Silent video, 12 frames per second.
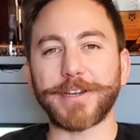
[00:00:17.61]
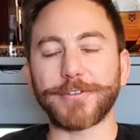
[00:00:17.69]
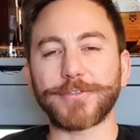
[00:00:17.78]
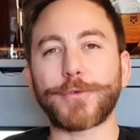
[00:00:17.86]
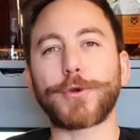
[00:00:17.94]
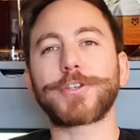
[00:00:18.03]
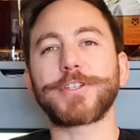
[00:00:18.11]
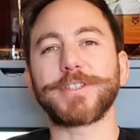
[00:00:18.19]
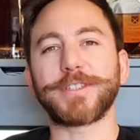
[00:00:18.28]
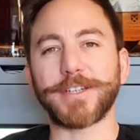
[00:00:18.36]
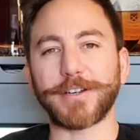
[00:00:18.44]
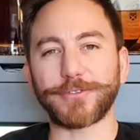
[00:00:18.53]
I was
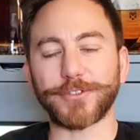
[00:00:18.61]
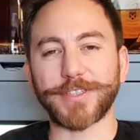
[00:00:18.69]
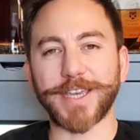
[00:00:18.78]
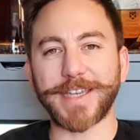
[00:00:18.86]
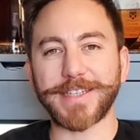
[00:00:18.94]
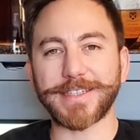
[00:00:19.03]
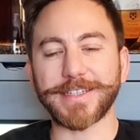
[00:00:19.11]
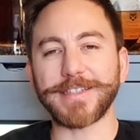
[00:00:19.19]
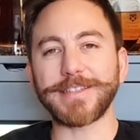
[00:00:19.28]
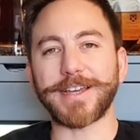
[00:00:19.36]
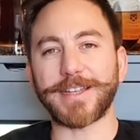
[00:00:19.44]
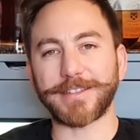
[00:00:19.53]
fortunate enough to taste
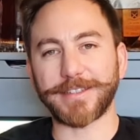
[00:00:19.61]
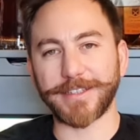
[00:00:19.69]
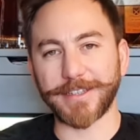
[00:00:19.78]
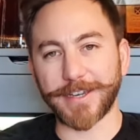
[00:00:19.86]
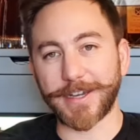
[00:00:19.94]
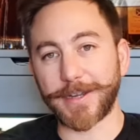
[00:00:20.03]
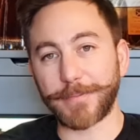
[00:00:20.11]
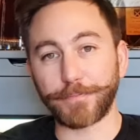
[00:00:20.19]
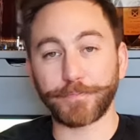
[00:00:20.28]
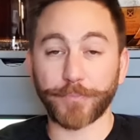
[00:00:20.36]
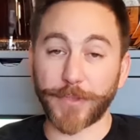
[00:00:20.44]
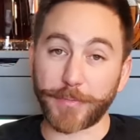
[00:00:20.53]
it at
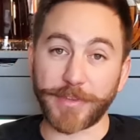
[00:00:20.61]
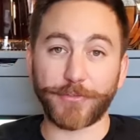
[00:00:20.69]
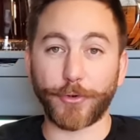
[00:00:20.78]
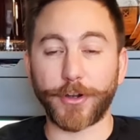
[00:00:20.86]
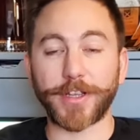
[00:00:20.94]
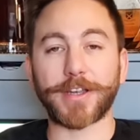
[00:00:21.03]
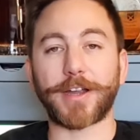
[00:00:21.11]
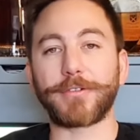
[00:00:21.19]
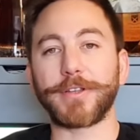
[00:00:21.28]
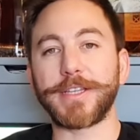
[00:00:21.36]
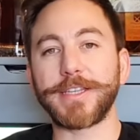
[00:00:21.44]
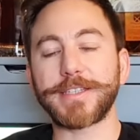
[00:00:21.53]
the before it got
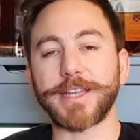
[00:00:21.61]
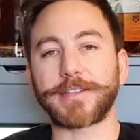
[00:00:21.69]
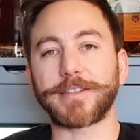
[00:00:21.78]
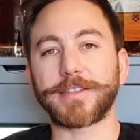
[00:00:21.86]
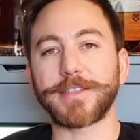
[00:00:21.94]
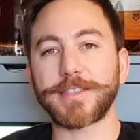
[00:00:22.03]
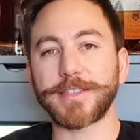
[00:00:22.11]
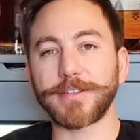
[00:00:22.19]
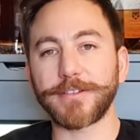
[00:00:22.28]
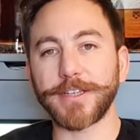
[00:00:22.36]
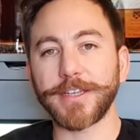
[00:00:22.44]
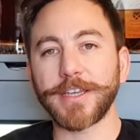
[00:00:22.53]
released at the
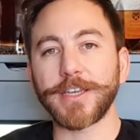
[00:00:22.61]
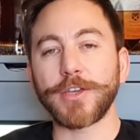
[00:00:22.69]
distillery